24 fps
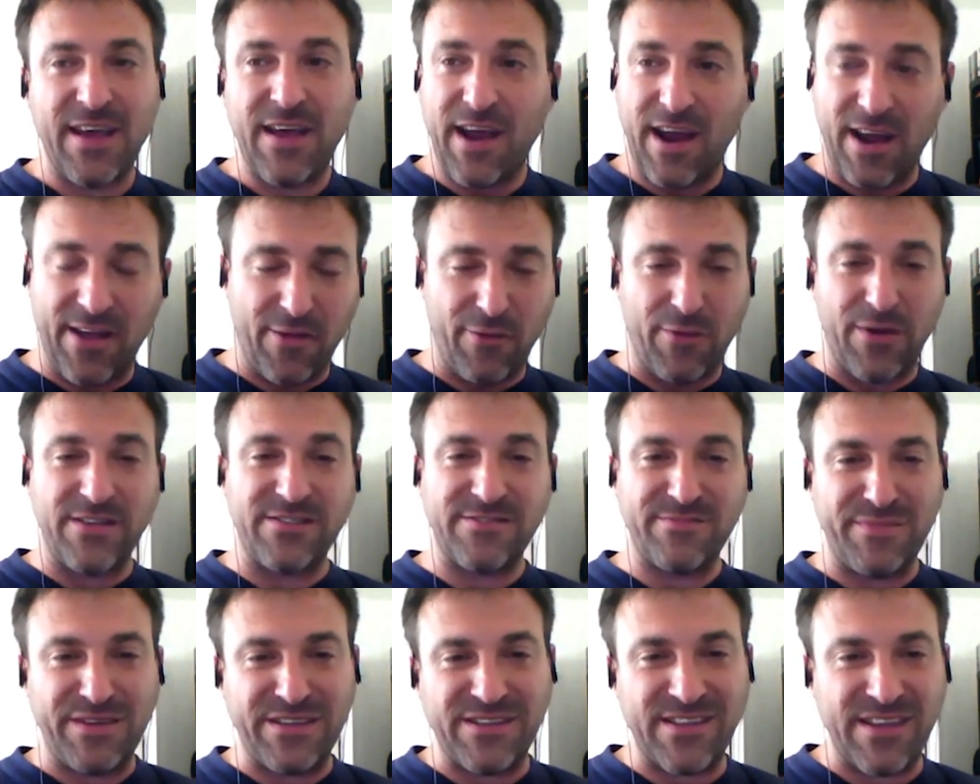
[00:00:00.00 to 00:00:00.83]
are the ones
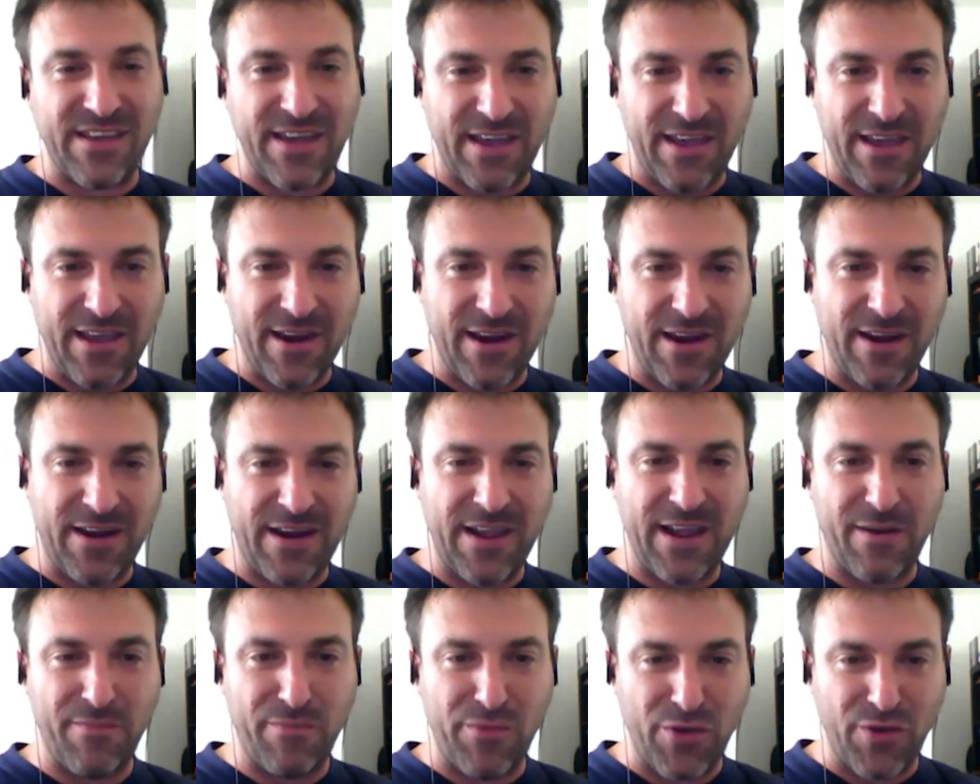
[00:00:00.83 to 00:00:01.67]
meeting here
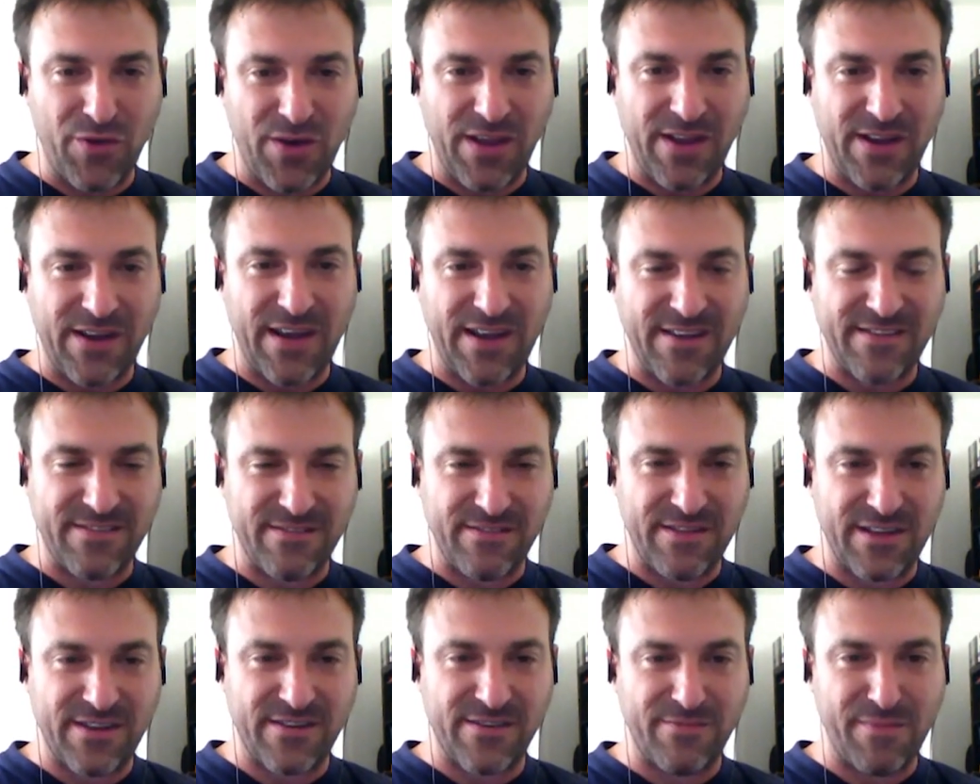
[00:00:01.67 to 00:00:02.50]
near Munich
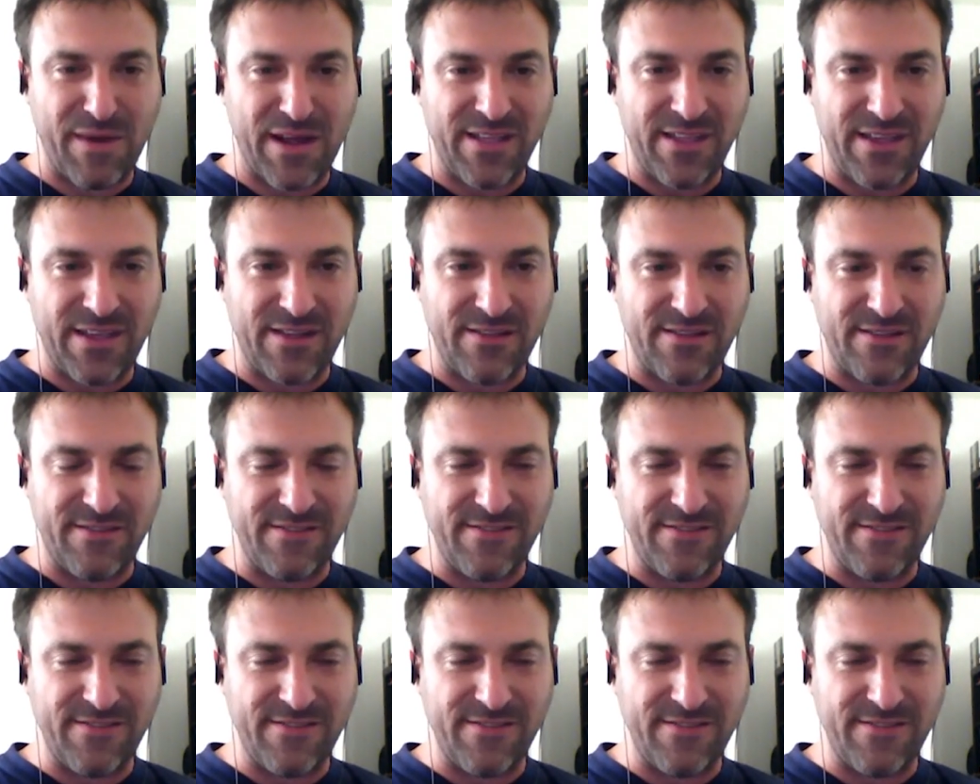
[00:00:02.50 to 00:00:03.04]
next Monday and